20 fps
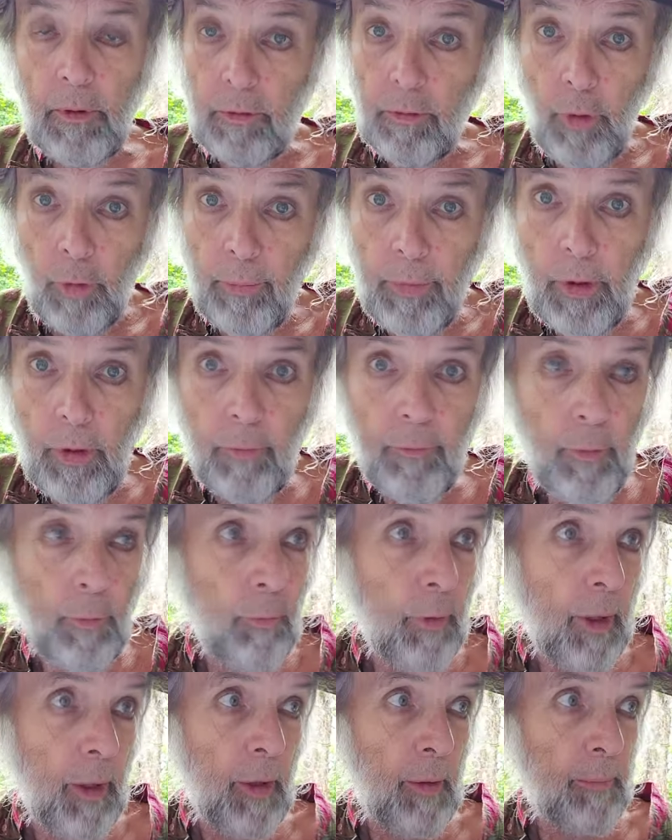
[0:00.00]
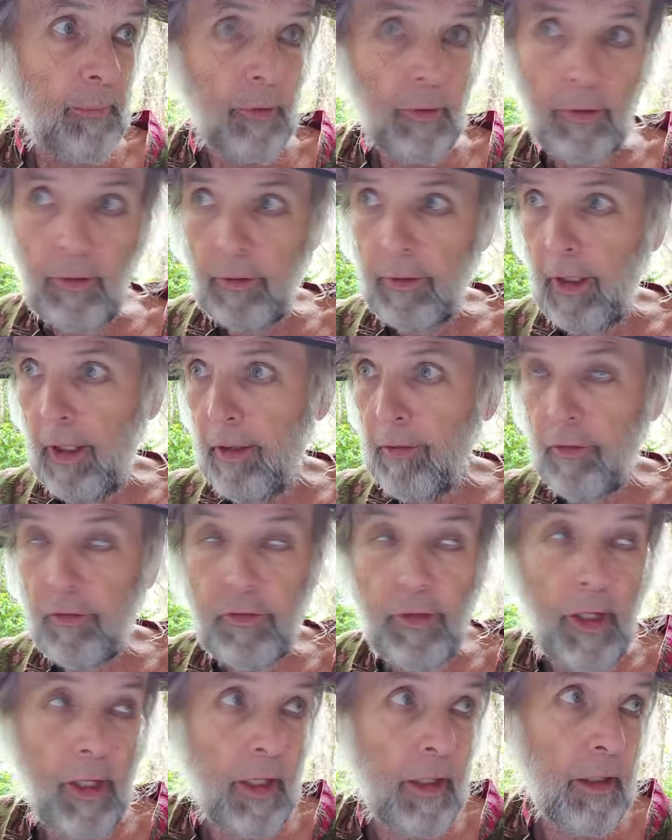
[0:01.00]
Don't be overwhelmed. Okay,
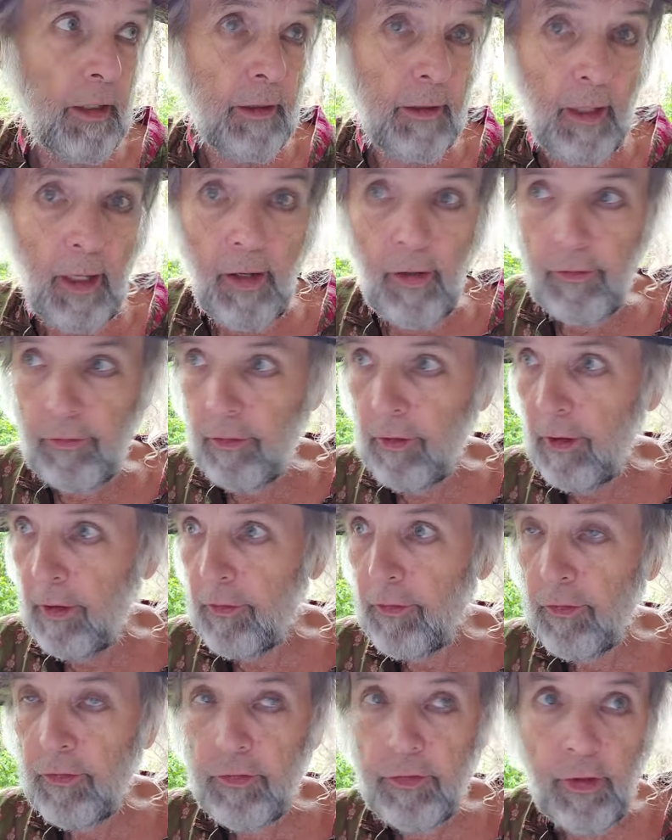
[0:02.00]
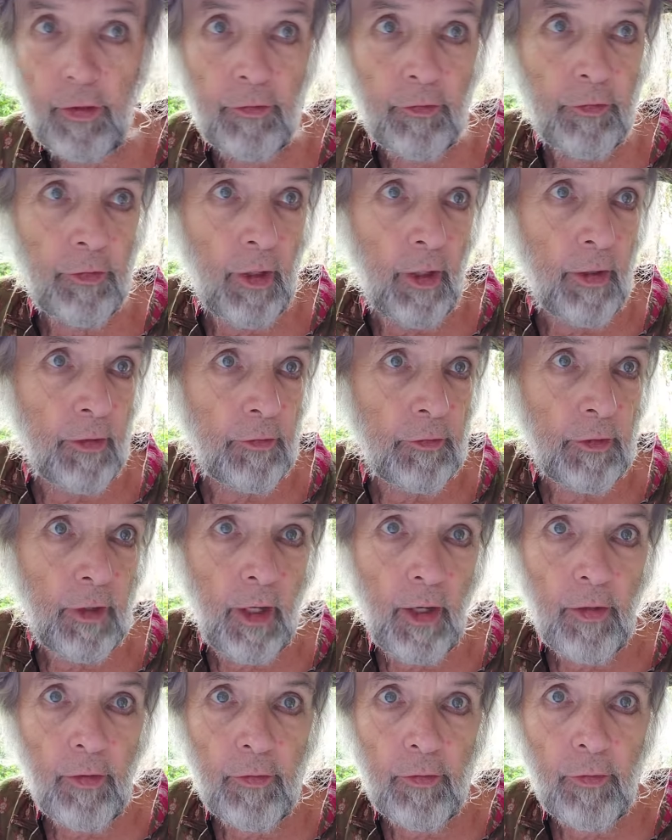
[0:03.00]
there's 80,000 hits of sunshine
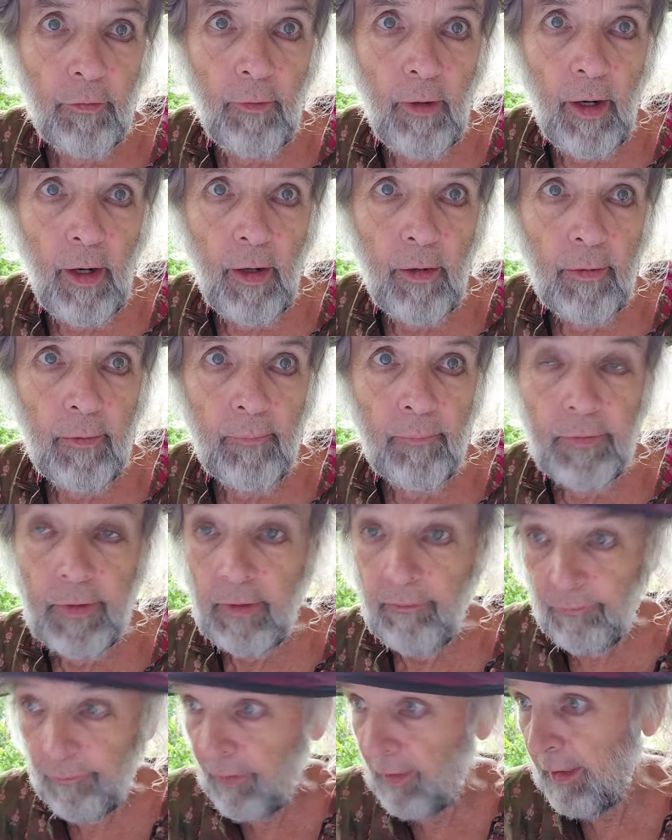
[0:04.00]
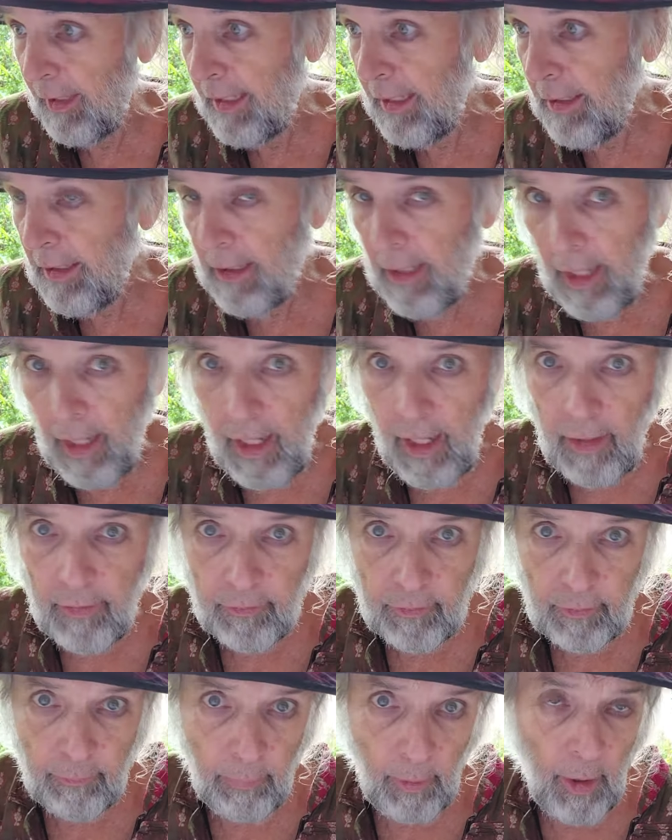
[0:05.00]
scattered around.
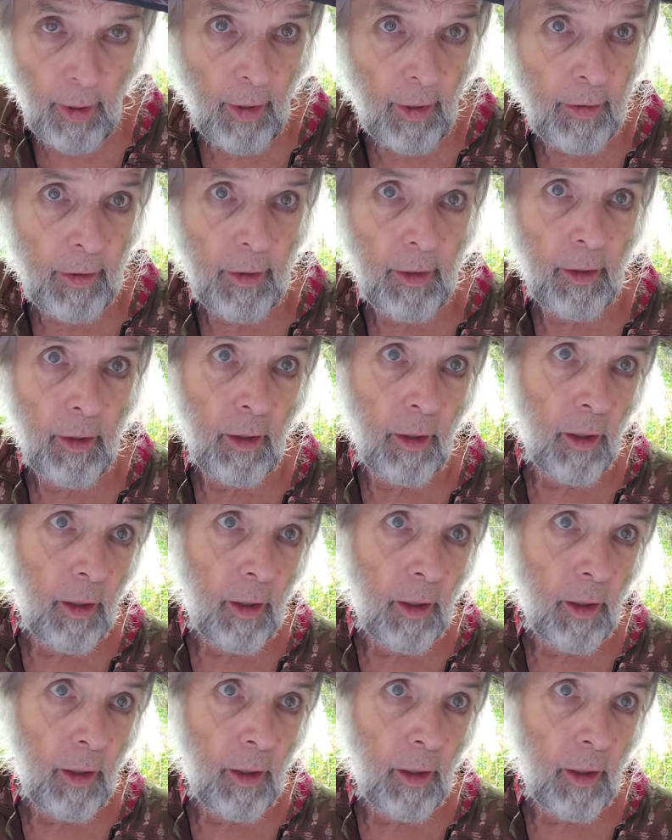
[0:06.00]
Fellini-esque party.